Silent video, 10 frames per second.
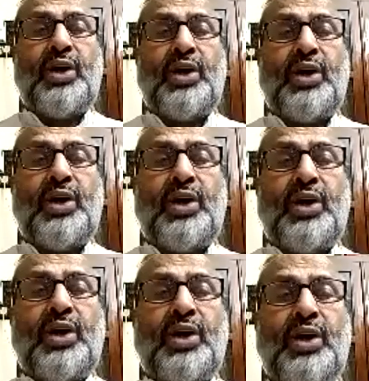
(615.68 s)
and
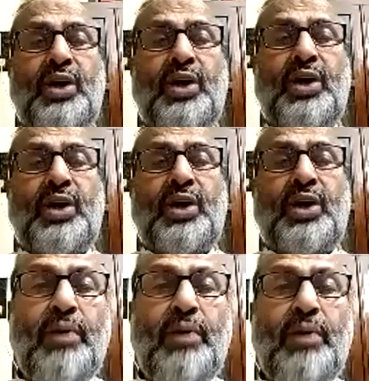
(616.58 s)
barrel,
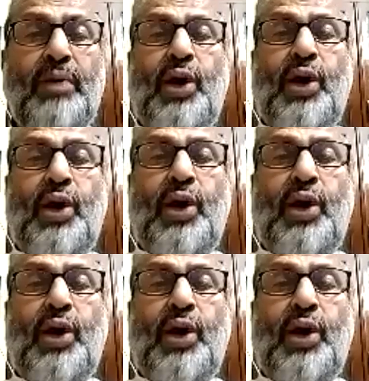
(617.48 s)
and adopt an